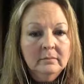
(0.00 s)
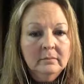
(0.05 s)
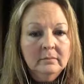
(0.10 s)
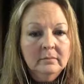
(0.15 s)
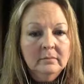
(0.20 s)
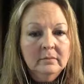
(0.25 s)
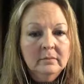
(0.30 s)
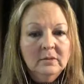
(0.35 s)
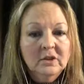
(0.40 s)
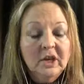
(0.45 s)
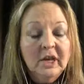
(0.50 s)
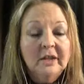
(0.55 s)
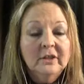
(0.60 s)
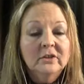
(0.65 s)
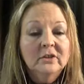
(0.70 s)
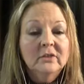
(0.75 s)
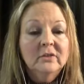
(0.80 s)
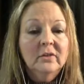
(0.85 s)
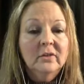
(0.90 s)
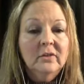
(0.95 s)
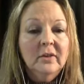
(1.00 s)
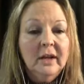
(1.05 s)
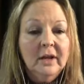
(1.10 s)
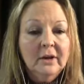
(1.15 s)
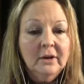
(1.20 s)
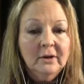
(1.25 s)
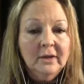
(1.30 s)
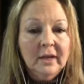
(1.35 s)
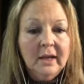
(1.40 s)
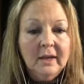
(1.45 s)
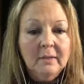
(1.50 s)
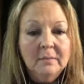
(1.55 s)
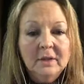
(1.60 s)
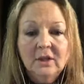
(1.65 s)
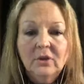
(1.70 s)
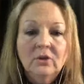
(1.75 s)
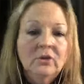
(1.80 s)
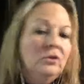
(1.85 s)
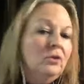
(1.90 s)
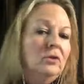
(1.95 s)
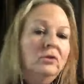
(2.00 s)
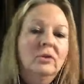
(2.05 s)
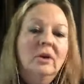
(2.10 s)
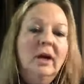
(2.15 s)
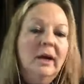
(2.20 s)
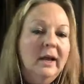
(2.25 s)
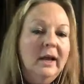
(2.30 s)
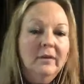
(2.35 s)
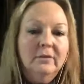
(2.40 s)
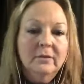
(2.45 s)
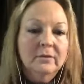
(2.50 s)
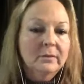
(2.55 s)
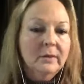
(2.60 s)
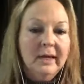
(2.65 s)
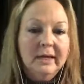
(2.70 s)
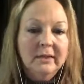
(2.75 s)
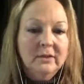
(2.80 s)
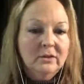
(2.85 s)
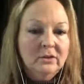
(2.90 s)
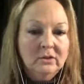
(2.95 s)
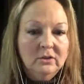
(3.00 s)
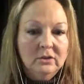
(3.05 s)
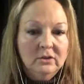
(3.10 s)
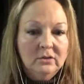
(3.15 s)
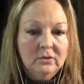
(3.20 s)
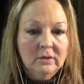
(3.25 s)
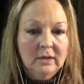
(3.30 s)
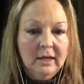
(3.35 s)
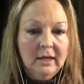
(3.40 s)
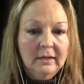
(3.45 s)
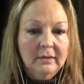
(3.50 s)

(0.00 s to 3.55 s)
Changes their game, and you do not have the right to do that.